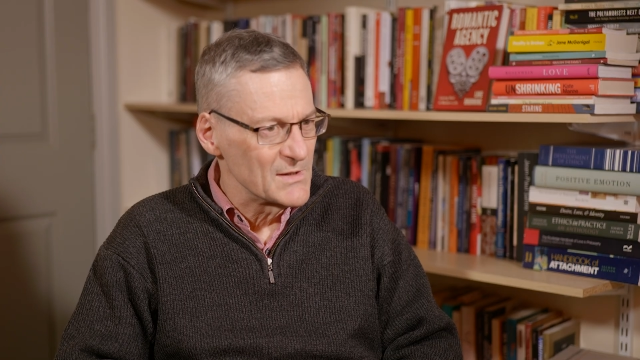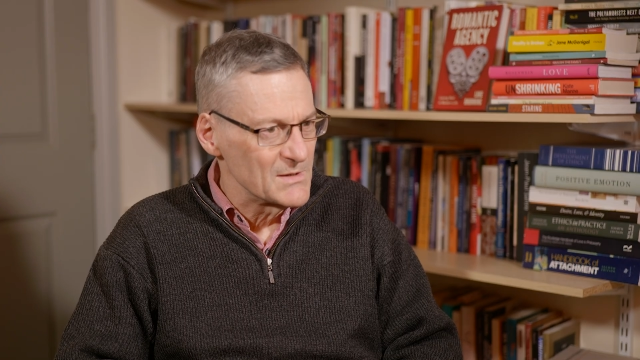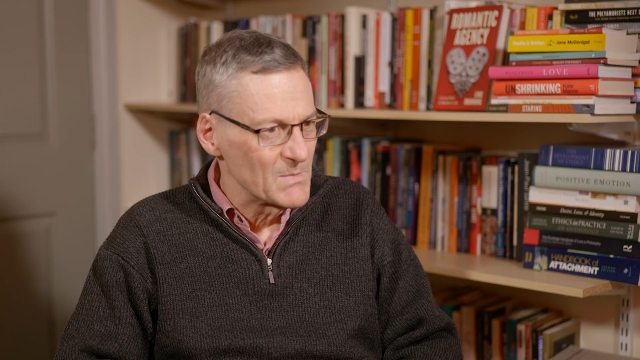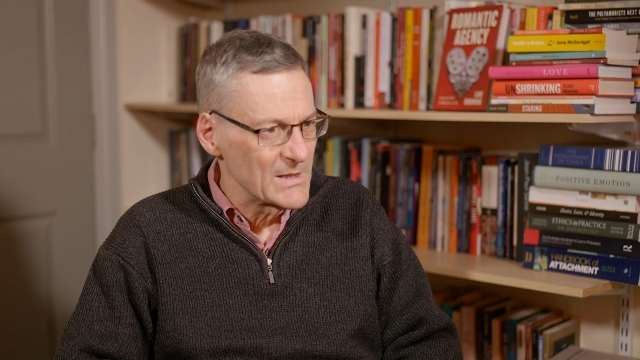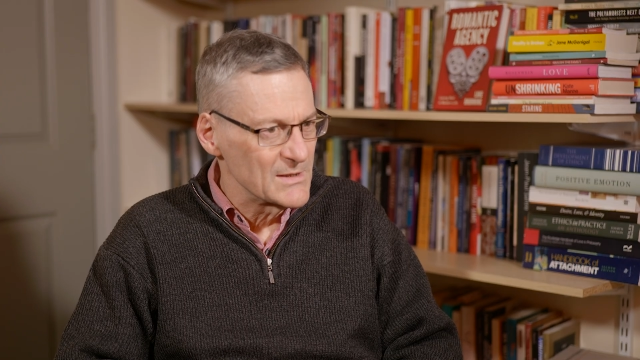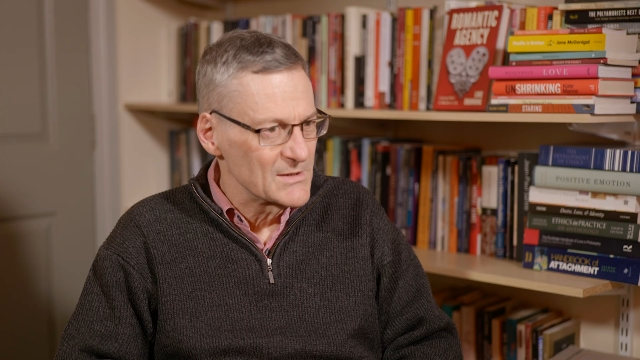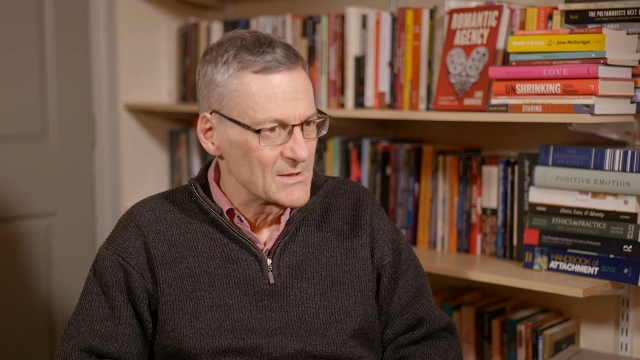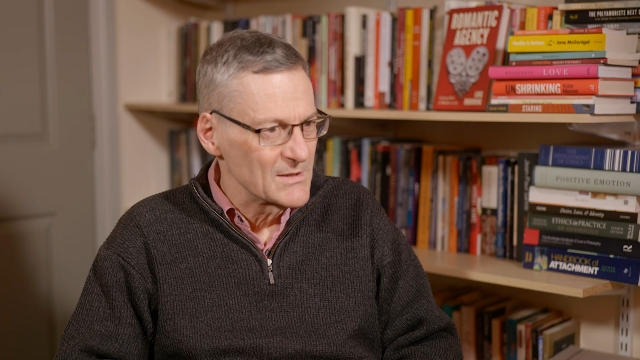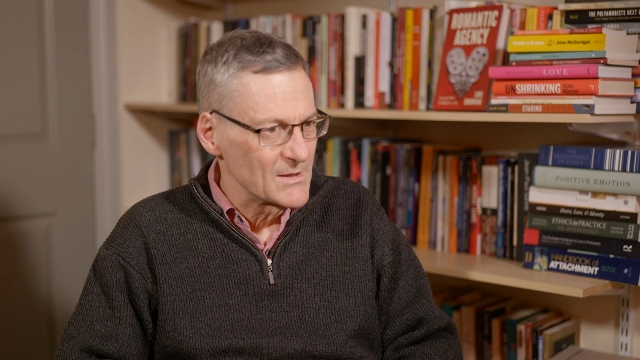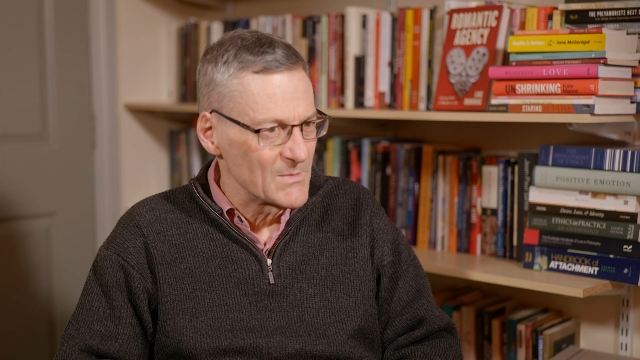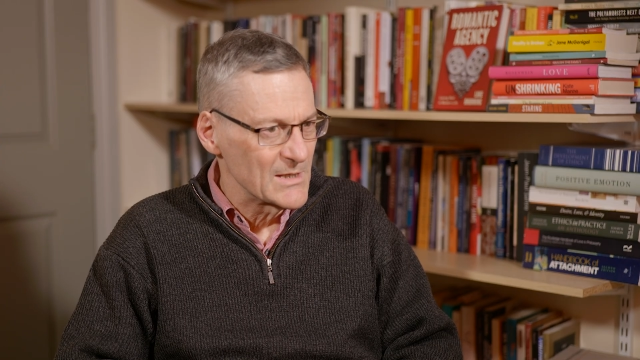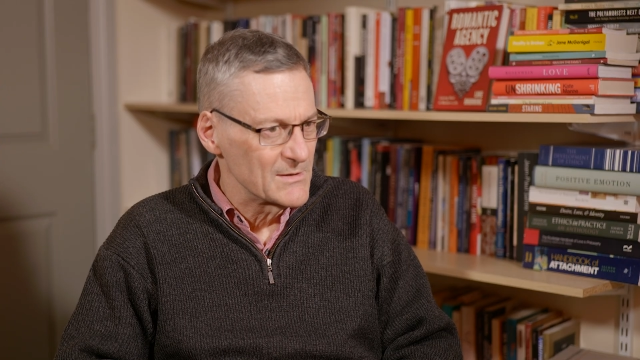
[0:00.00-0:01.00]
in debates
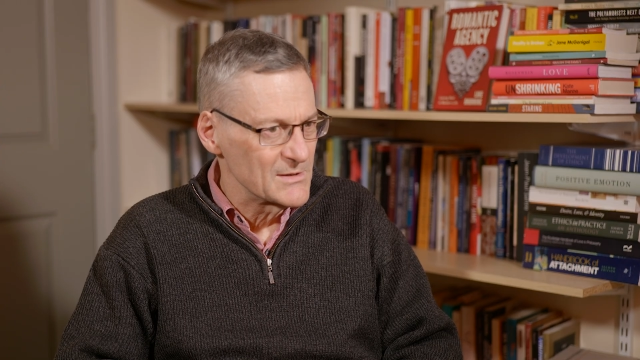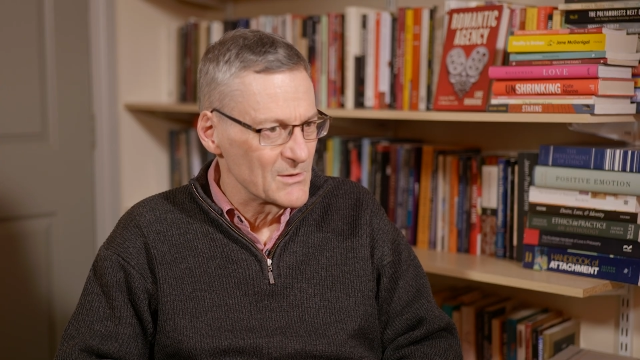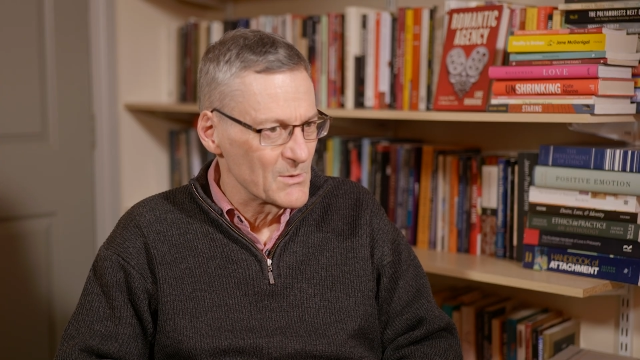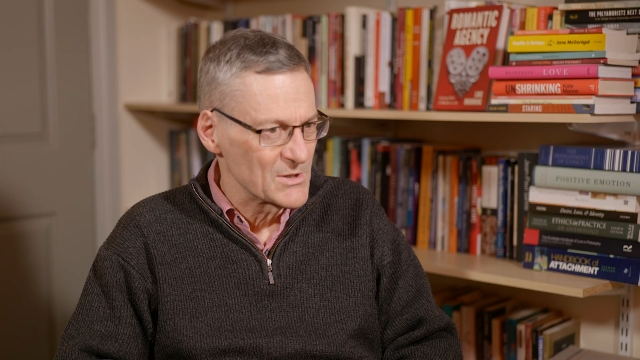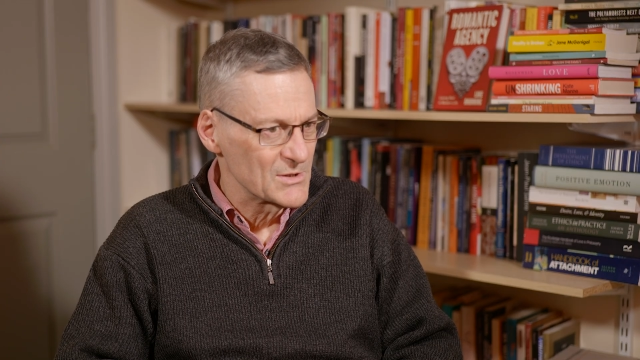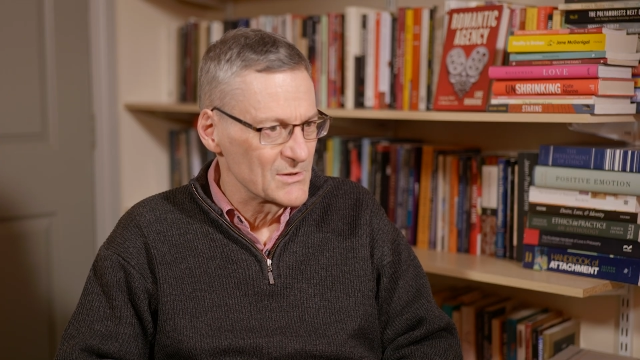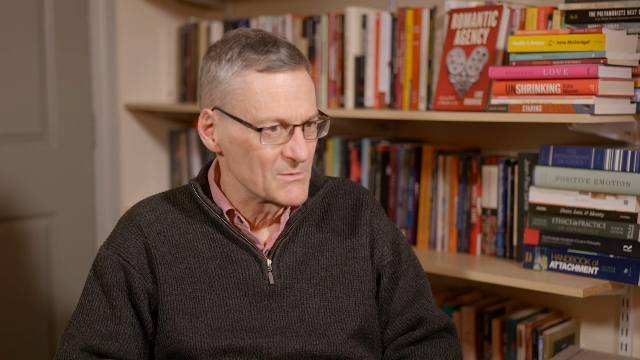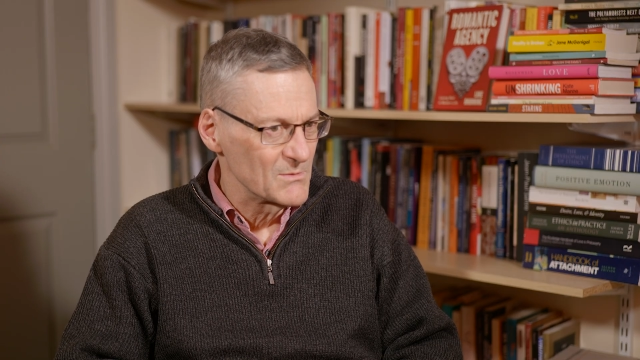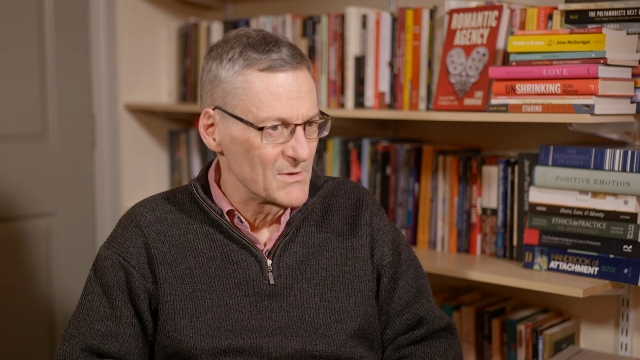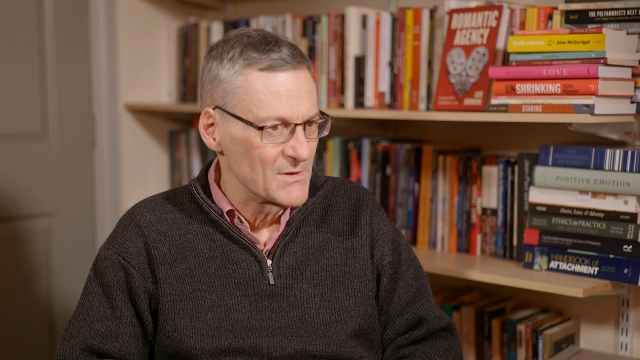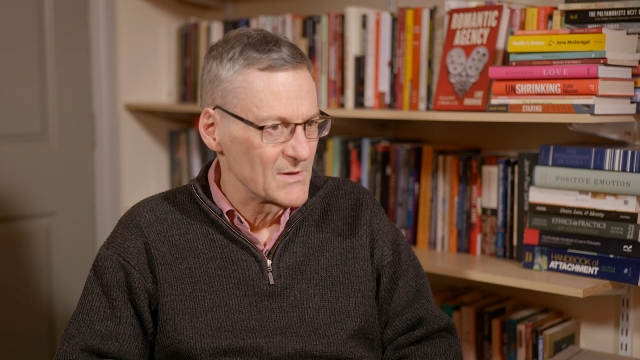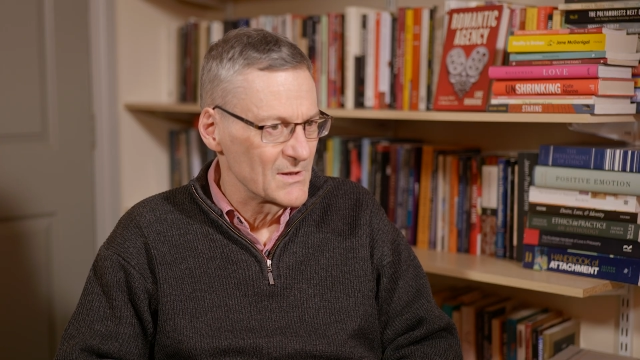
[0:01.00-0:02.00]
about these questions
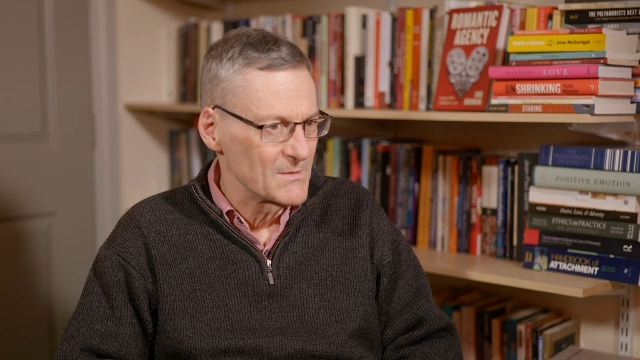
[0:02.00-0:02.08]
with